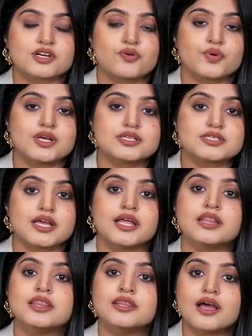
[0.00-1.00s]
increase
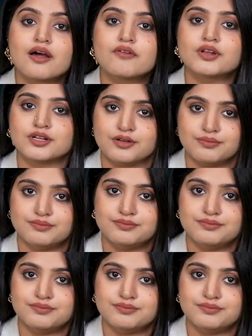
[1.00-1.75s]
in their income.